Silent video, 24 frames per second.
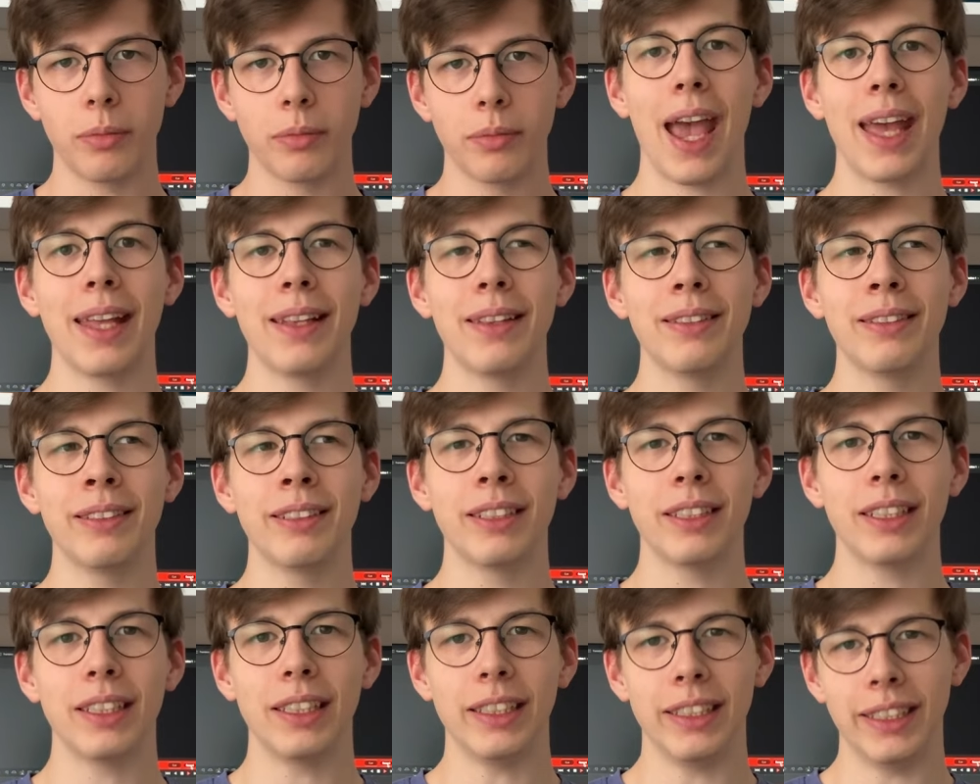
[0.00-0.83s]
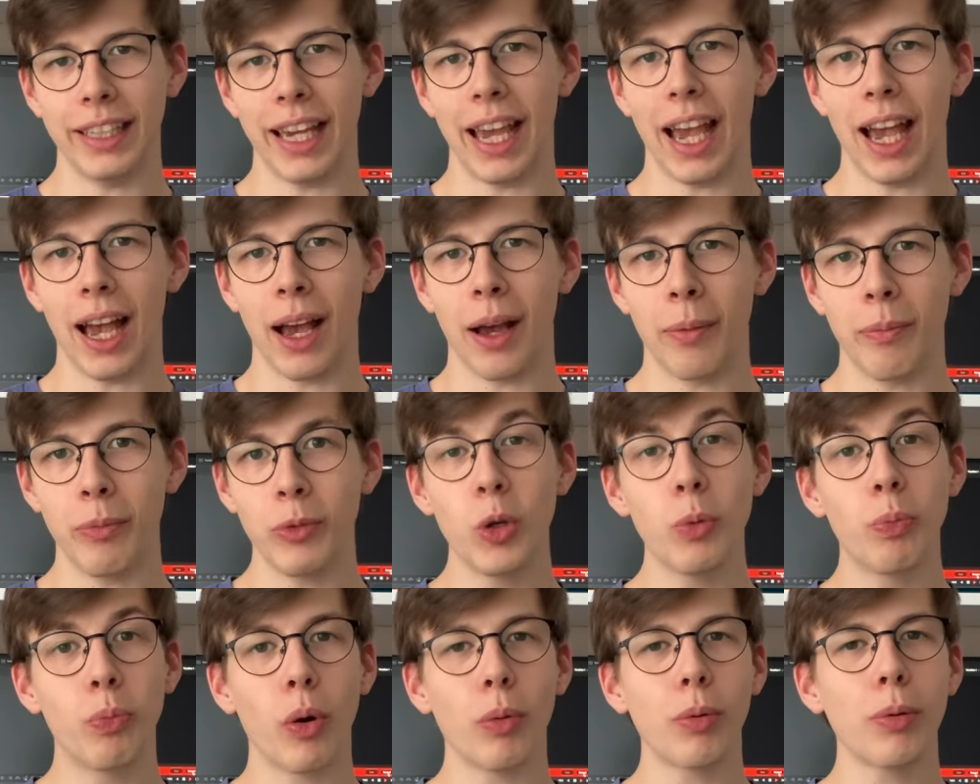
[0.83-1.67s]
And yeah,
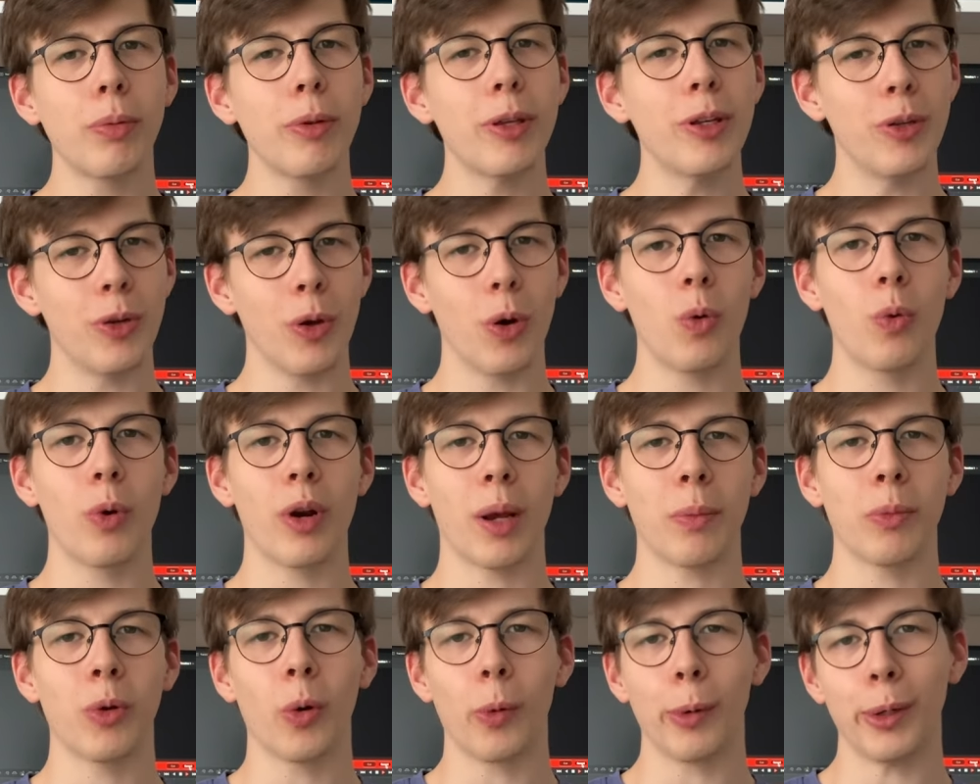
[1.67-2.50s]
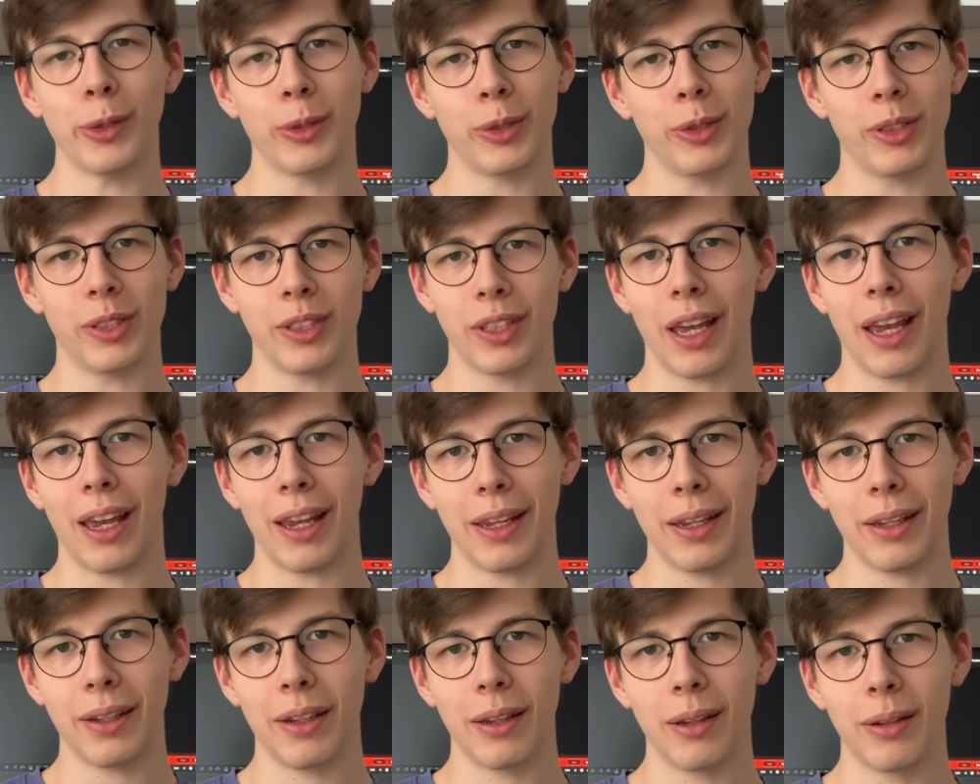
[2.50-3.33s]
you probably know what I'm going to
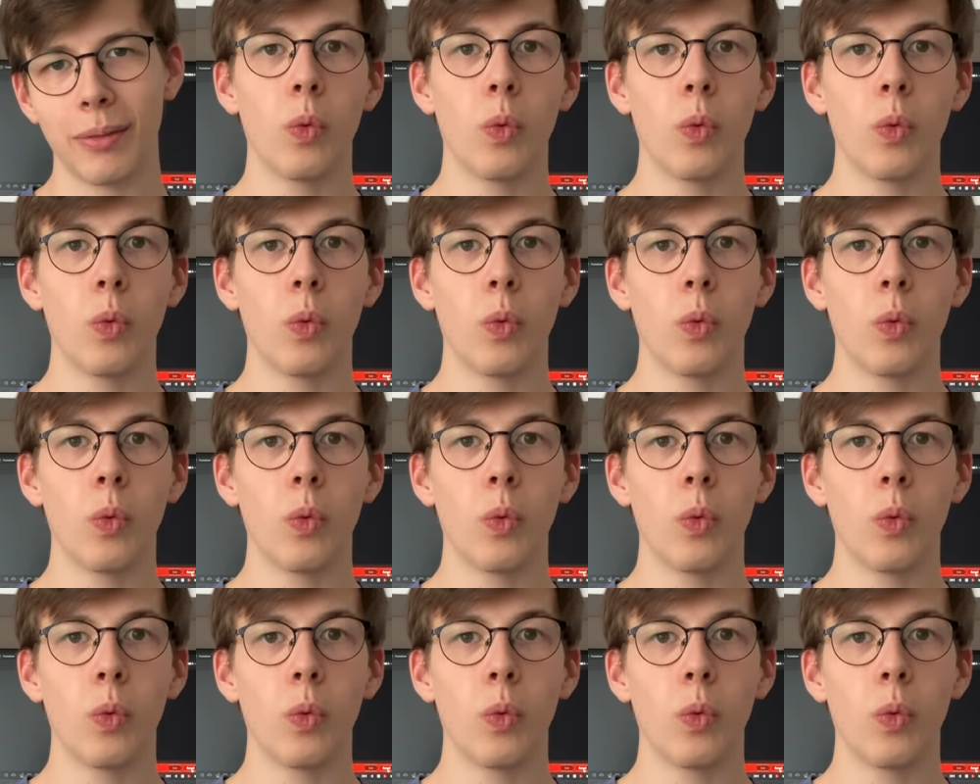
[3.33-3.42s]
say.